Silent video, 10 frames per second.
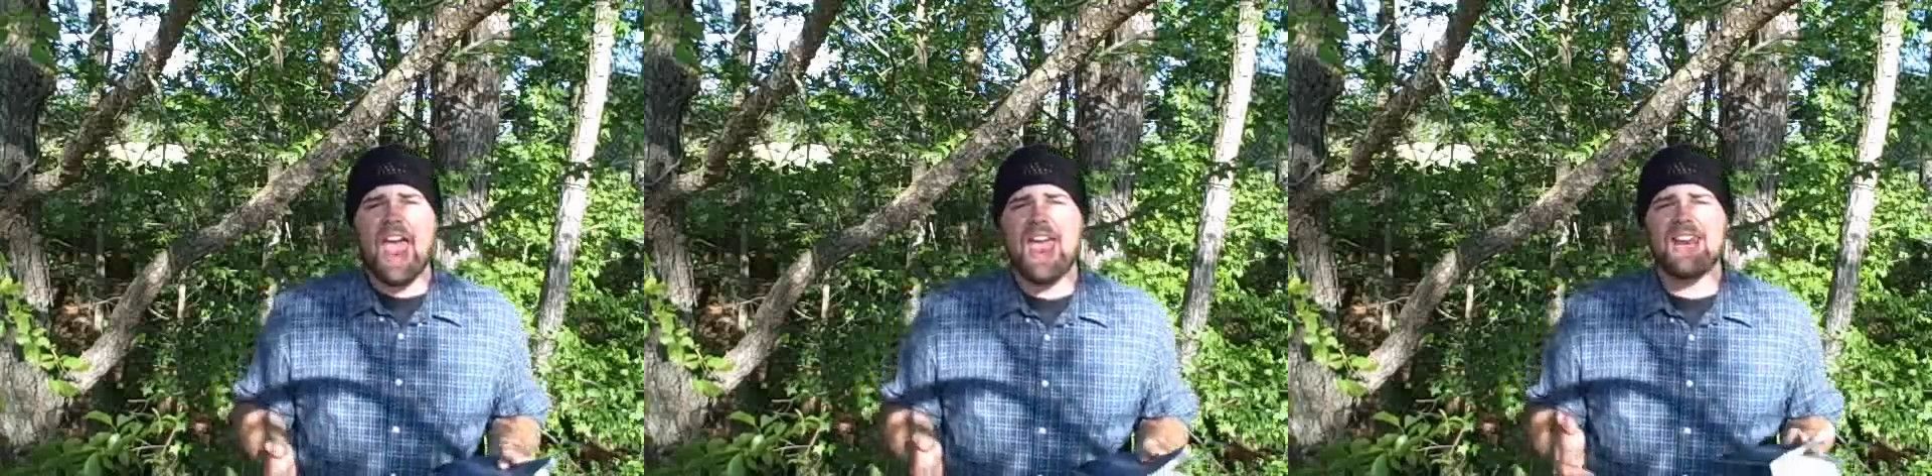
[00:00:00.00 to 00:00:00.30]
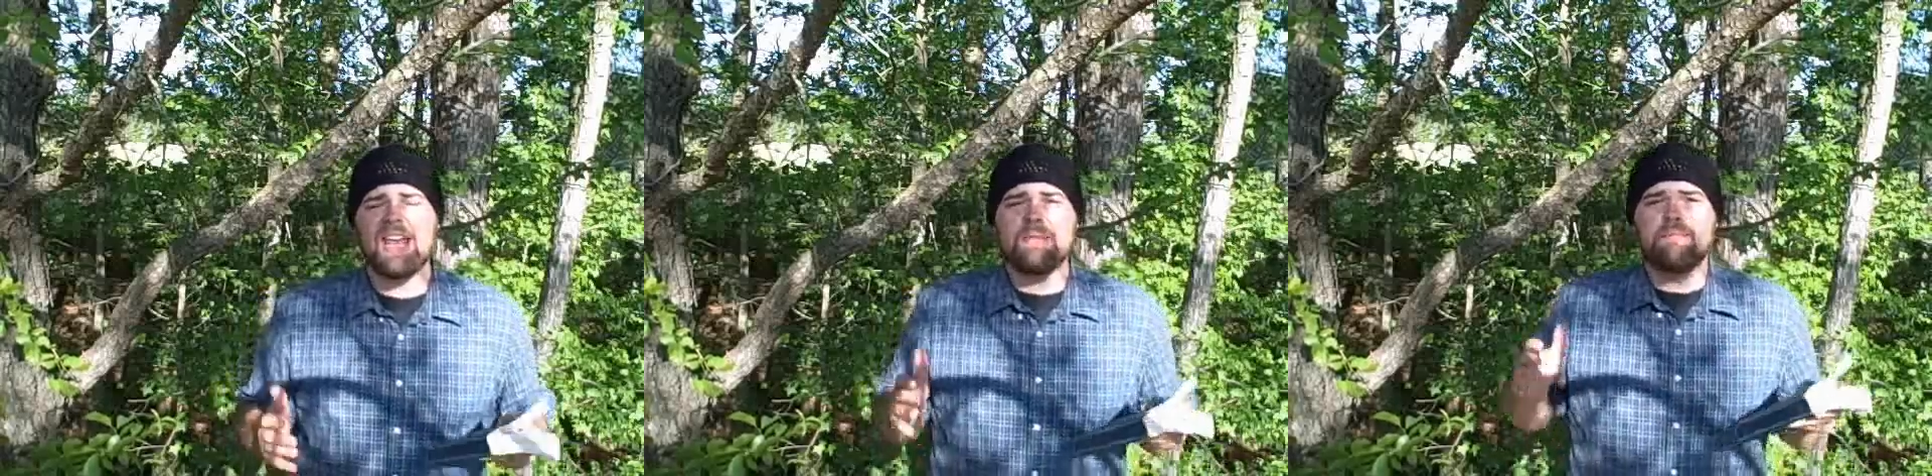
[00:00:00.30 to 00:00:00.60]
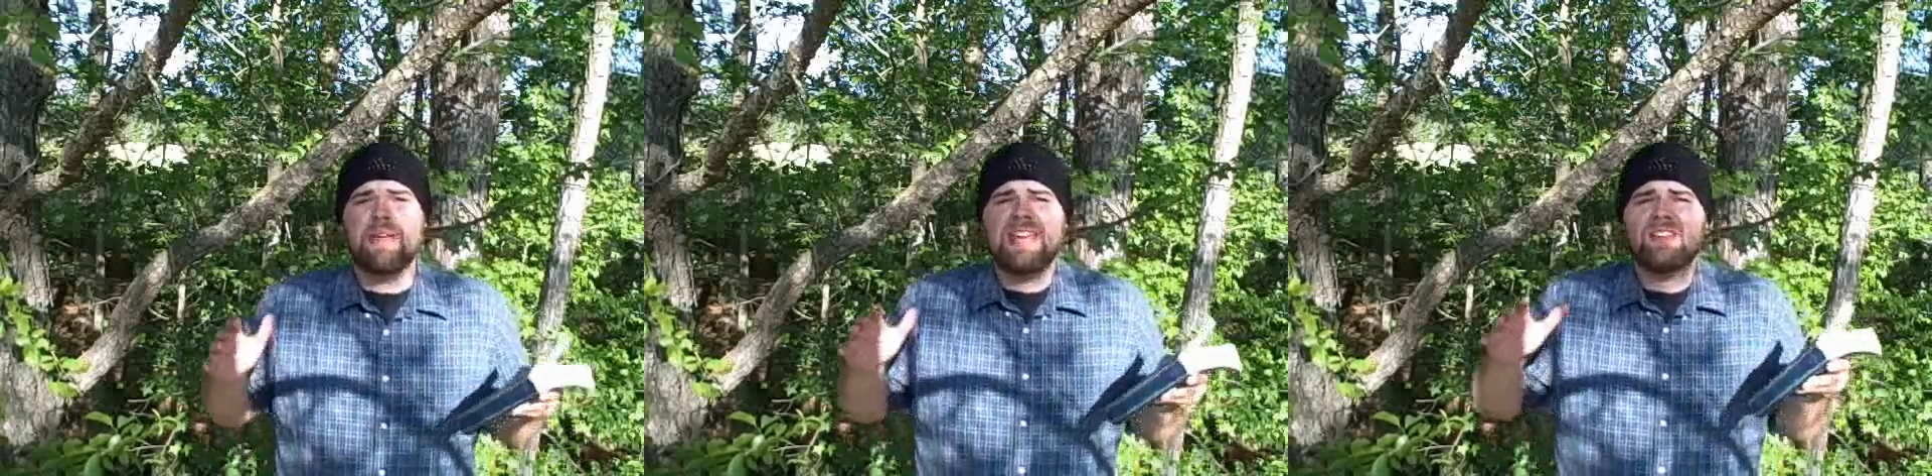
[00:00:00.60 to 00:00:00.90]
and
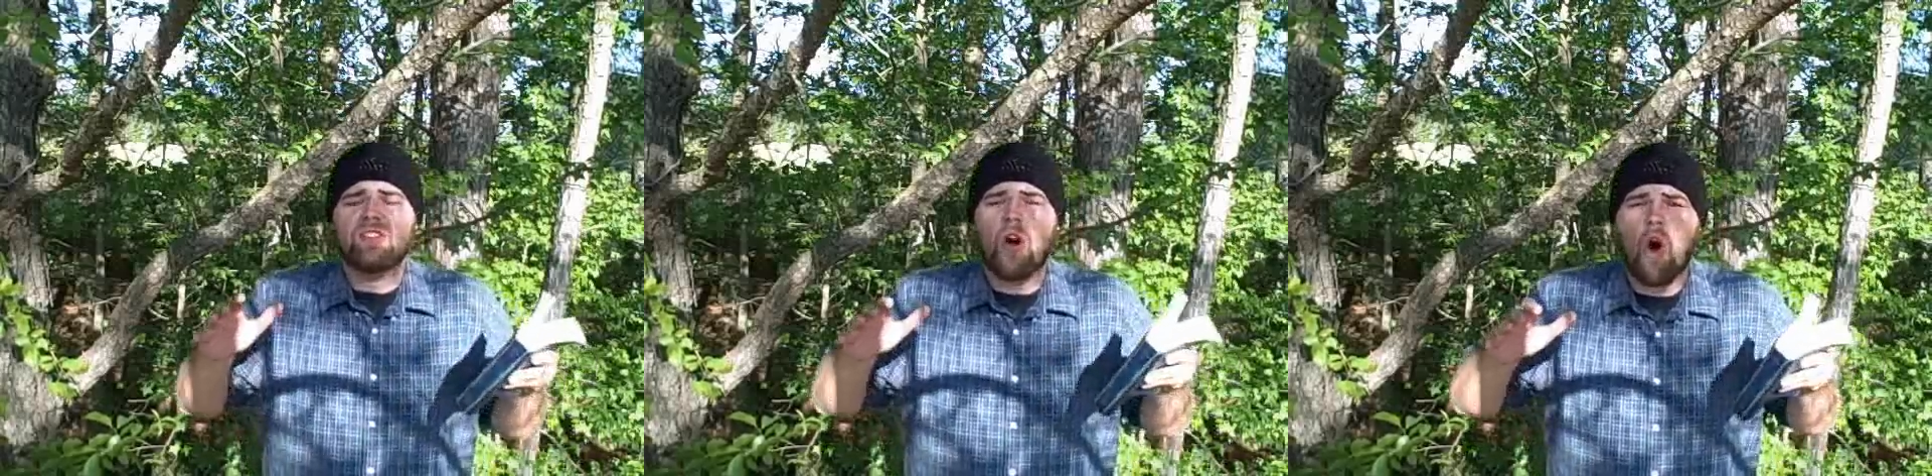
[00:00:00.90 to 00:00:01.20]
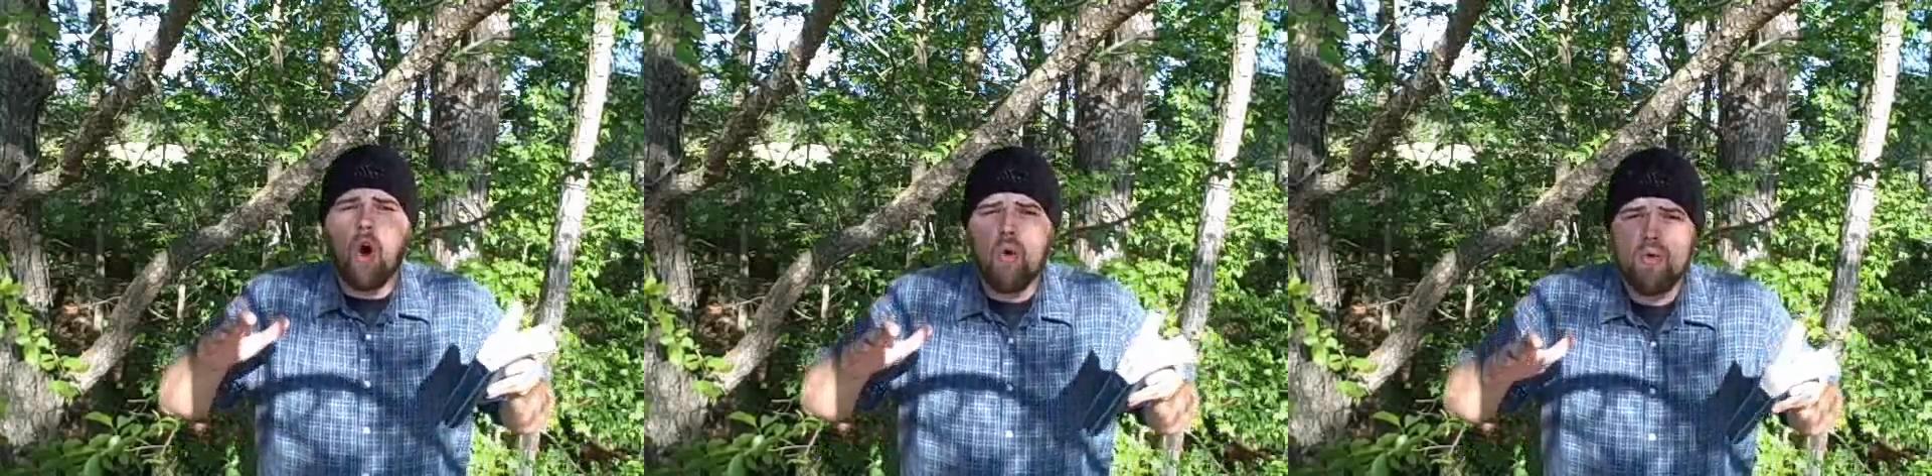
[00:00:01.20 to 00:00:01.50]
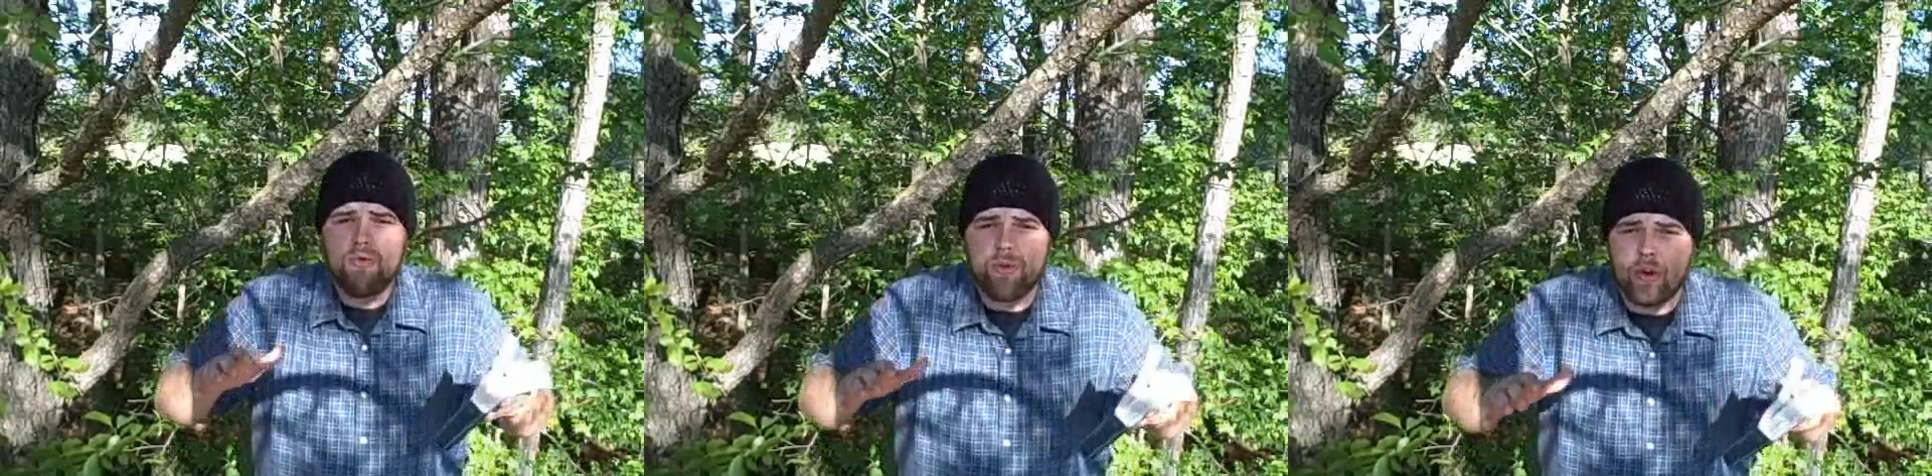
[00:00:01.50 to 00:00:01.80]
it bends
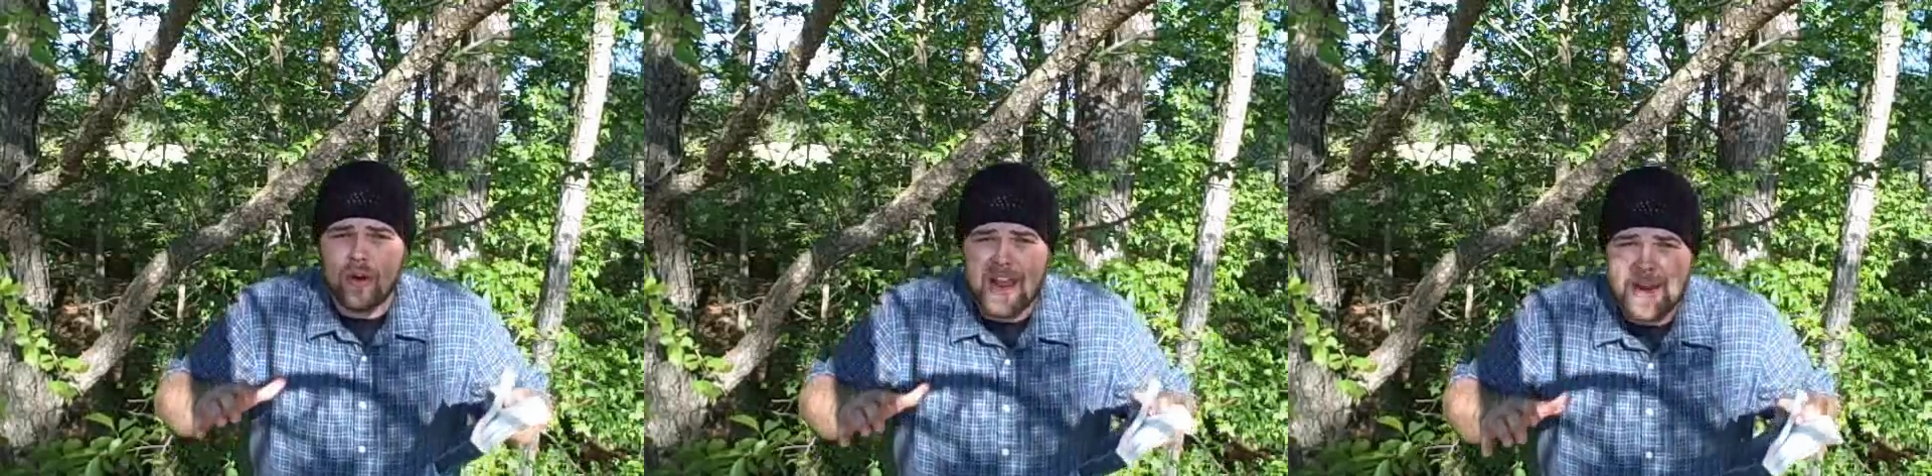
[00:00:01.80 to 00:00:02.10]
over